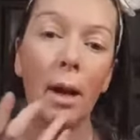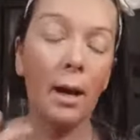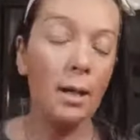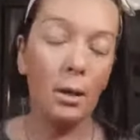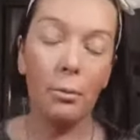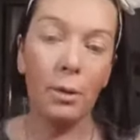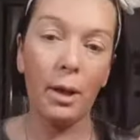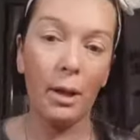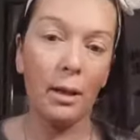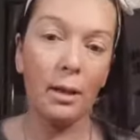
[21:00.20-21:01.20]
I don't
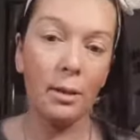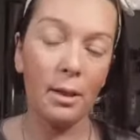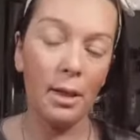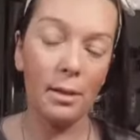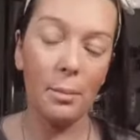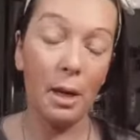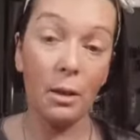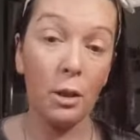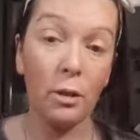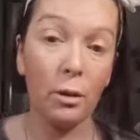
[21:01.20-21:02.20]
think this
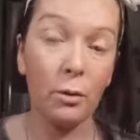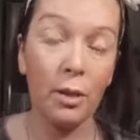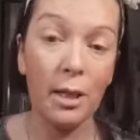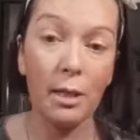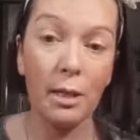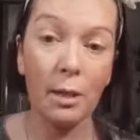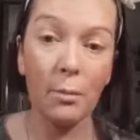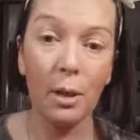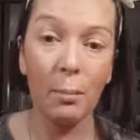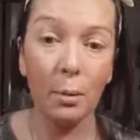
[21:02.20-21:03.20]
makes you look greasy.
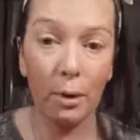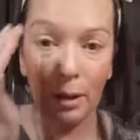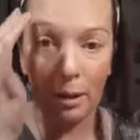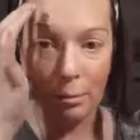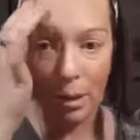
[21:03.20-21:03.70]
Some people think it